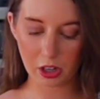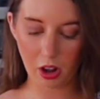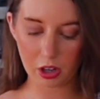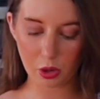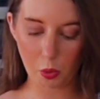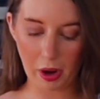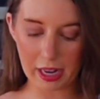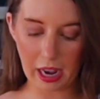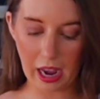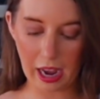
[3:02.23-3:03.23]
it on
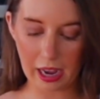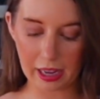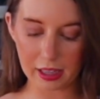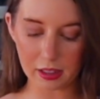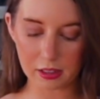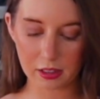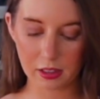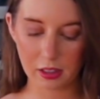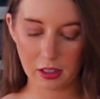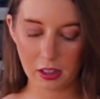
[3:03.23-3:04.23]
quite high
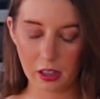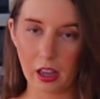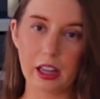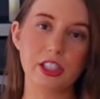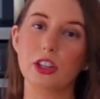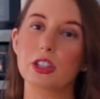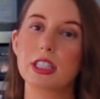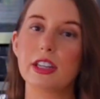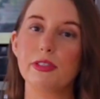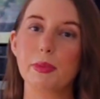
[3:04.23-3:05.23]
until
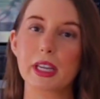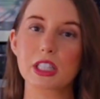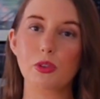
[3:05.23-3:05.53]
stiff peaks